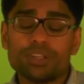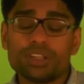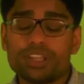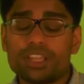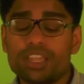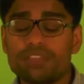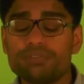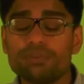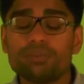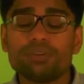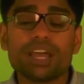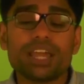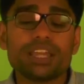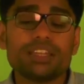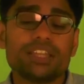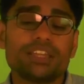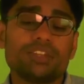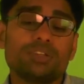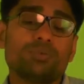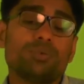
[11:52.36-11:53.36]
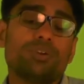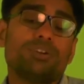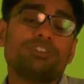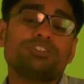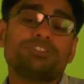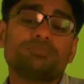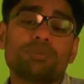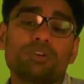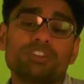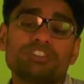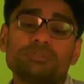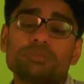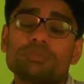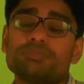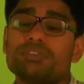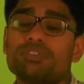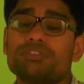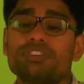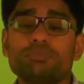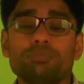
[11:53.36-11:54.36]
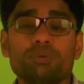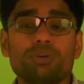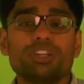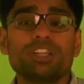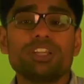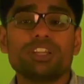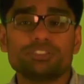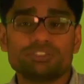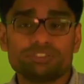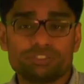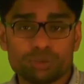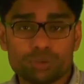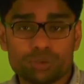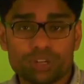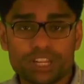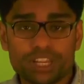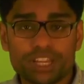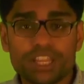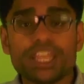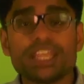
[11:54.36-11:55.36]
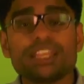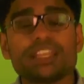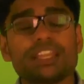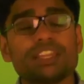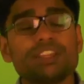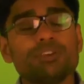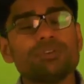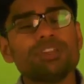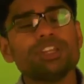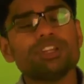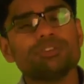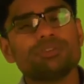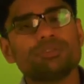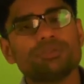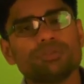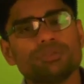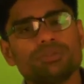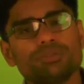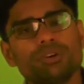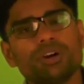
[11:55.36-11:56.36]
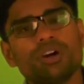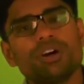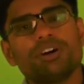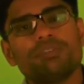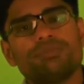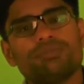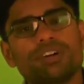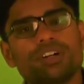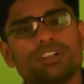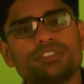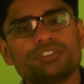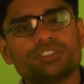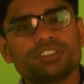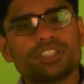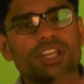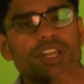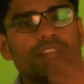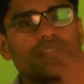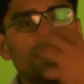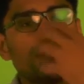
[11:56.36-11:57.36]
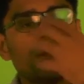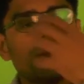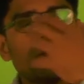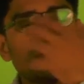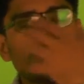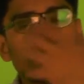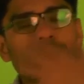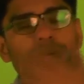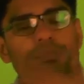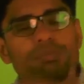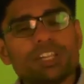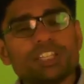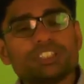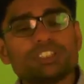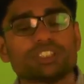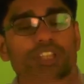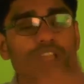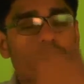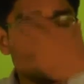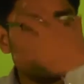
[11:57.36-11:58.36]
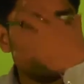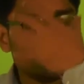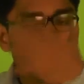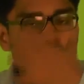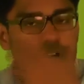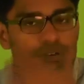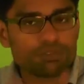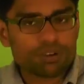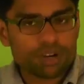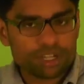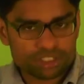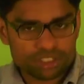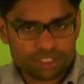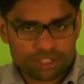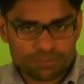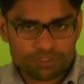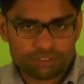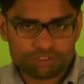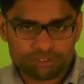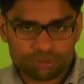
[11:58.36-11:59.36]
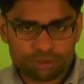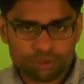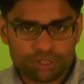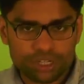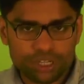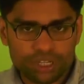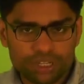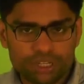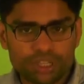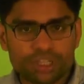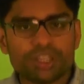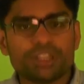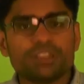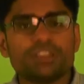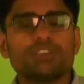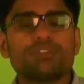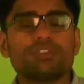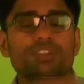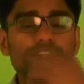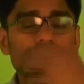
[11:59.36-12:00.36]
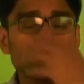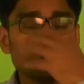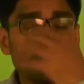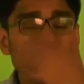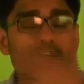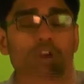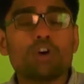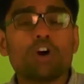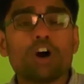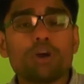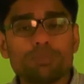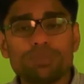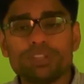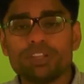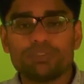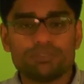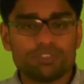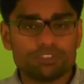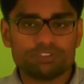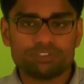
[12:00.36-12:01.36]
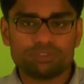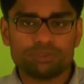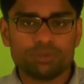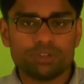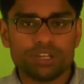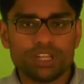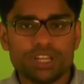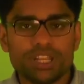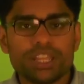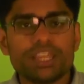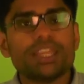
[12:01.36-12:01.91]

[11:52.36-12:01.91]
if you write that you were responsible for reporting a story, then you need to first publish your version of the story, your copy of the story,